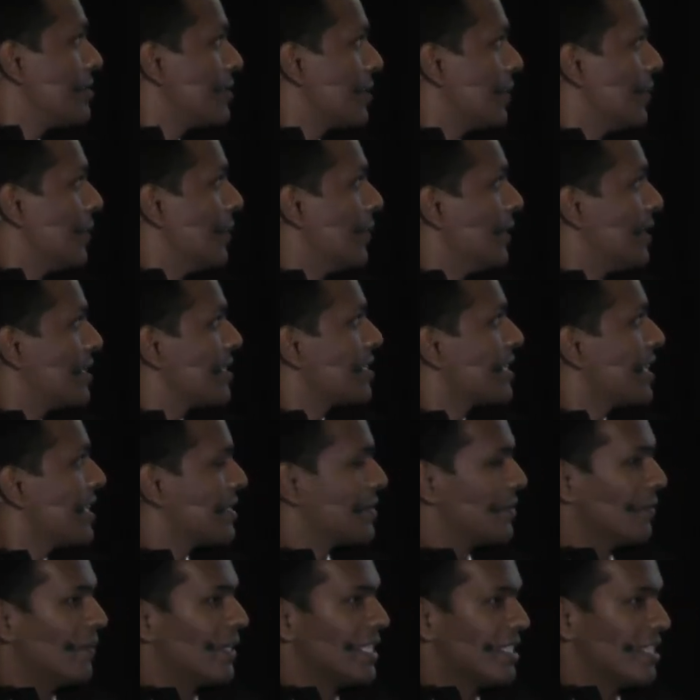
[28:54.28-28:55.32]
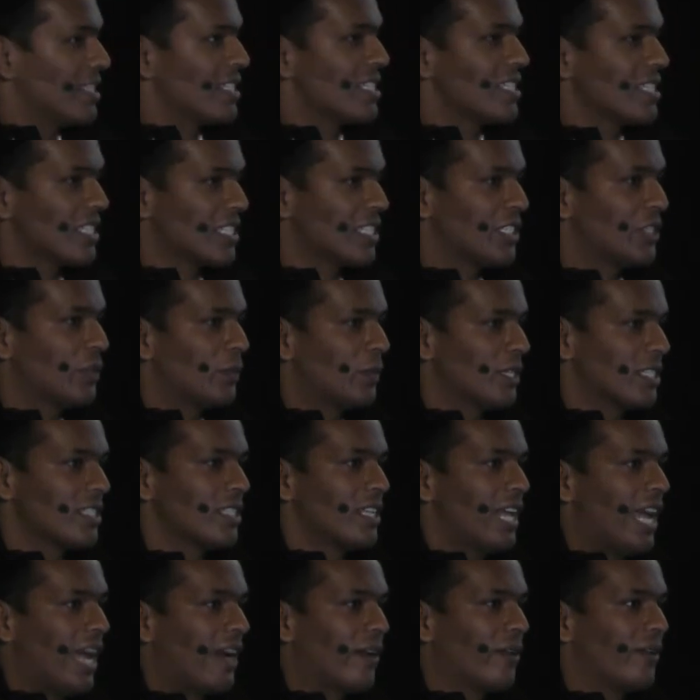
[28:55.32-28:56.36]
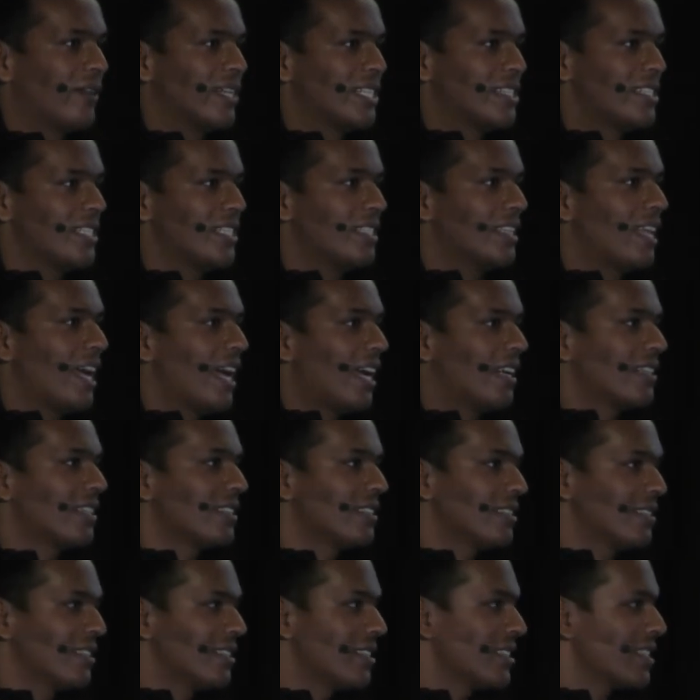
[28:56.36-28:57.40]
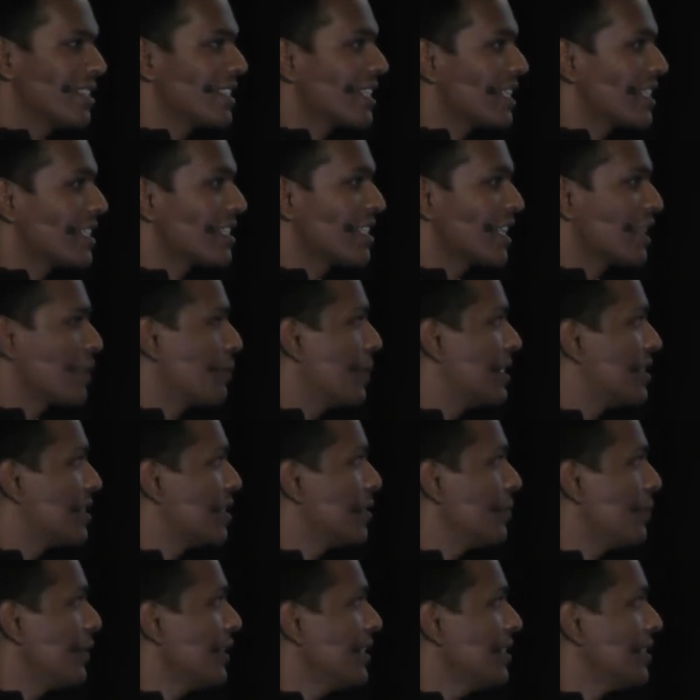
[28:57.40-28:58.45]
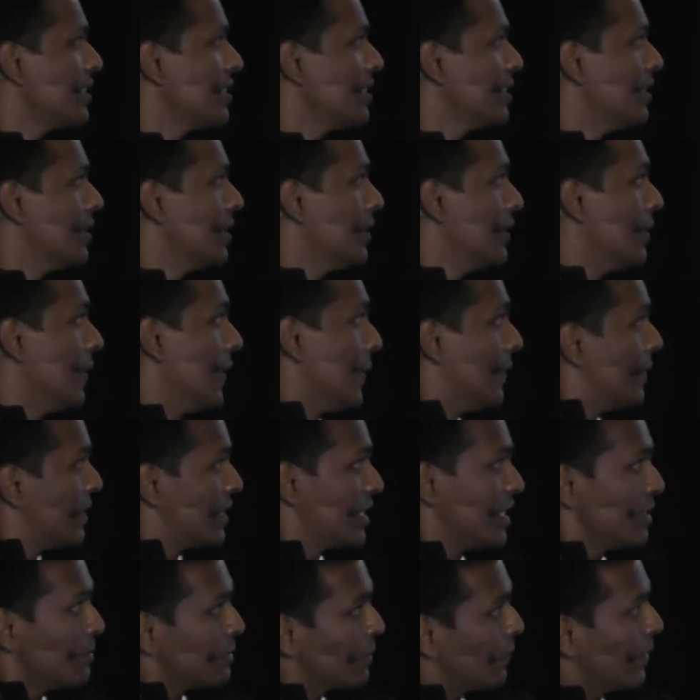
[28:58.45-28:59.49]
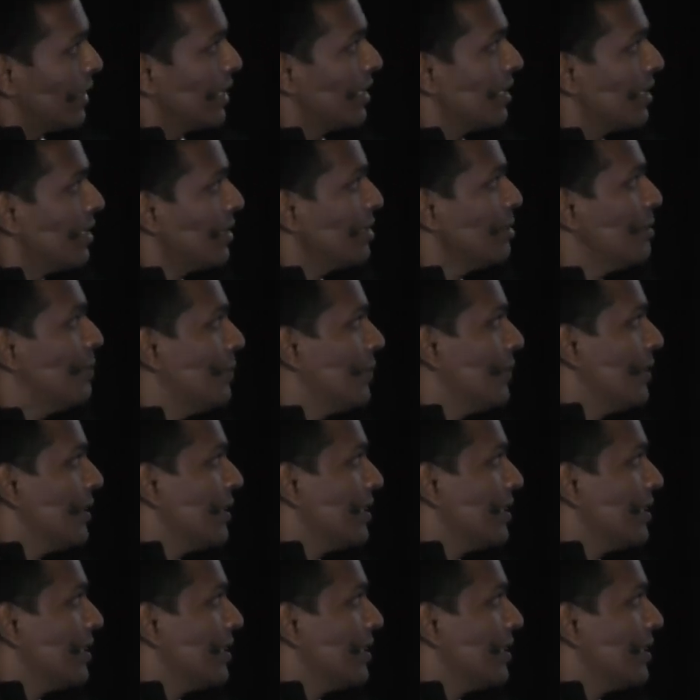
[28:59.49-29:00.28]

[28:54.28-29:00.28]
So it says with a 62% accuracy that this is a suspension bridge, which seems pretty good.